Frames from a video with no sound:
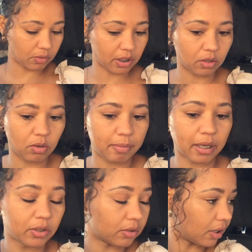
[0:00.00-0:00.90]
or do you want to go
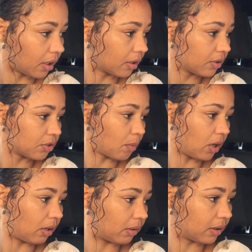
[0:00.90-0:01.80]
back to the
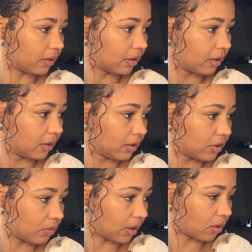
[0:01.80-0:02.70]
smaller one? Do
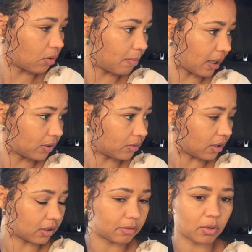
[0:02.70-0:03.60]
you want to go back to
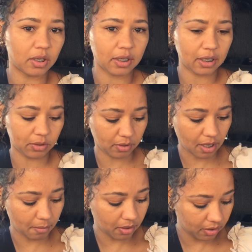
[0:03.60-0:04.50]
the smaller class with
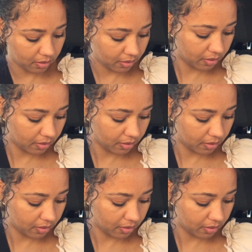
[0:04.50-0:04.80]
Amber?